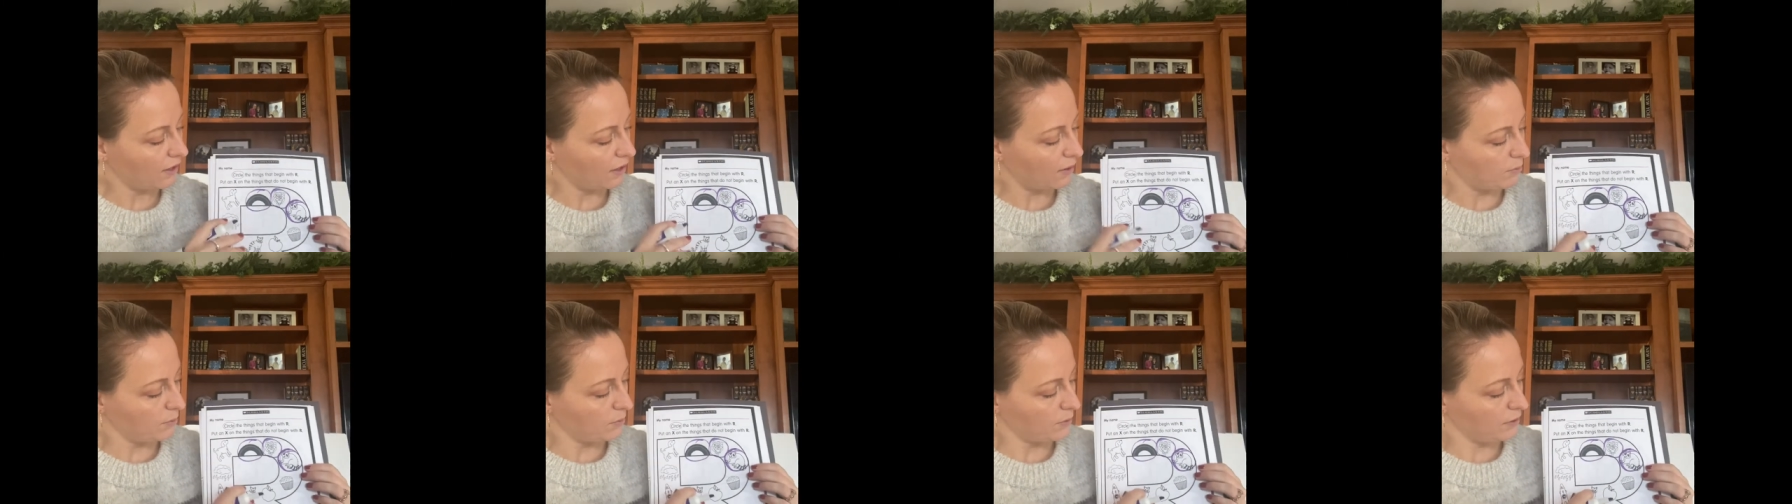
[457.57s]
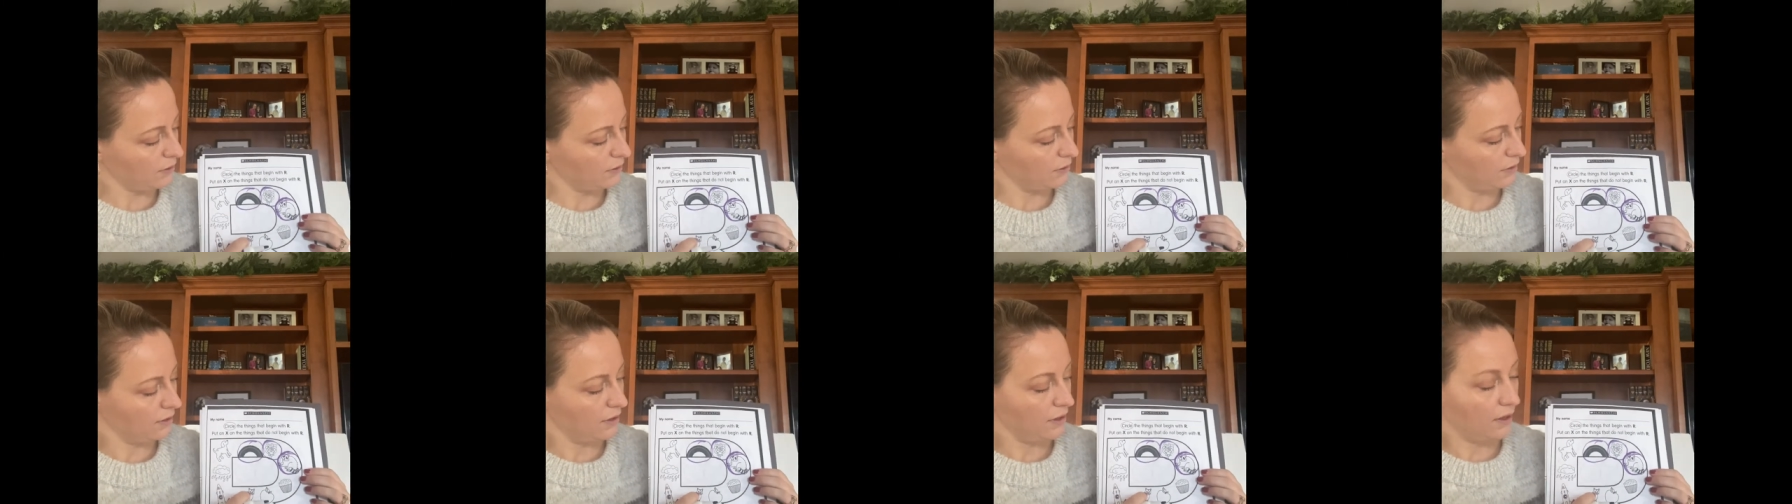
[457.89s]
apple.
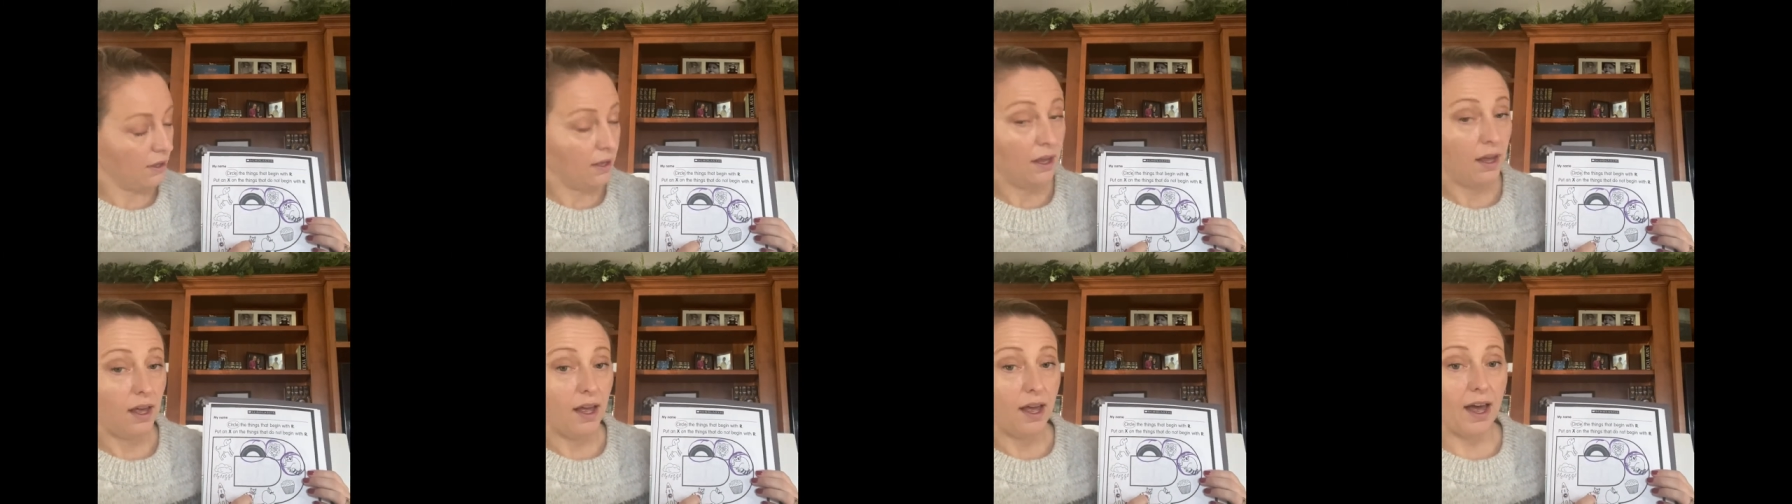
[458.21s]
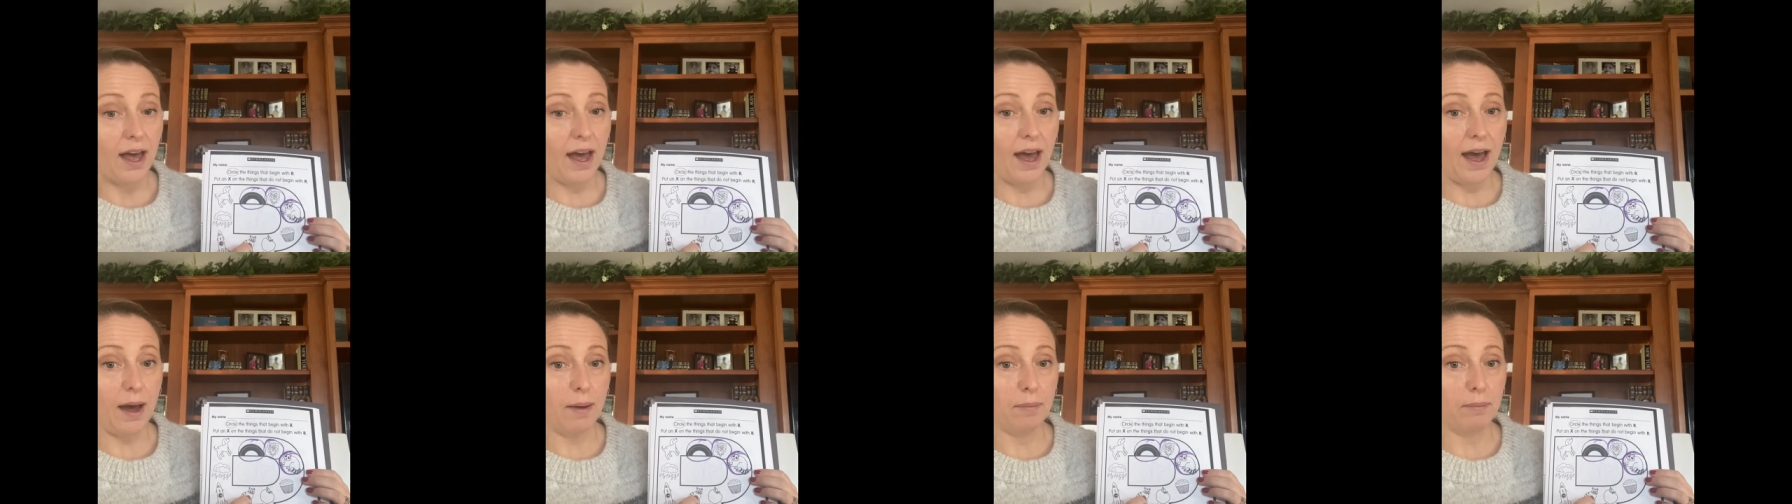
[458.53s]

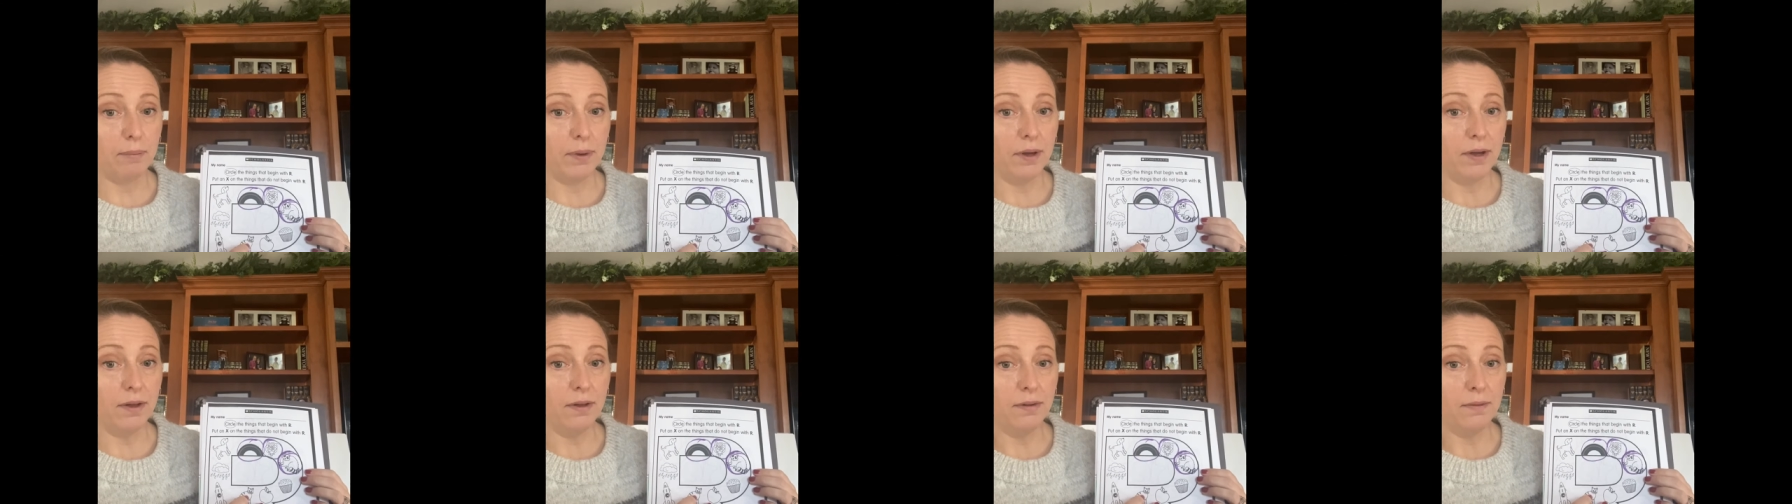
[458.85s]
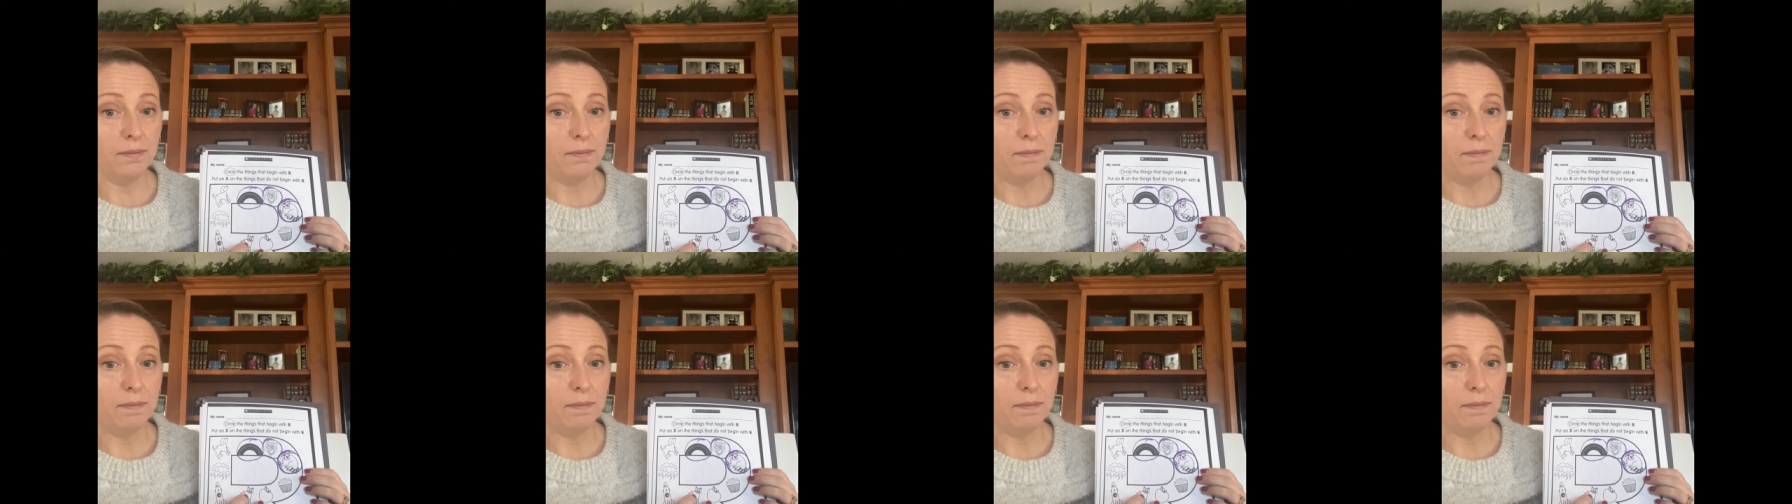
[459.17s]
Apple.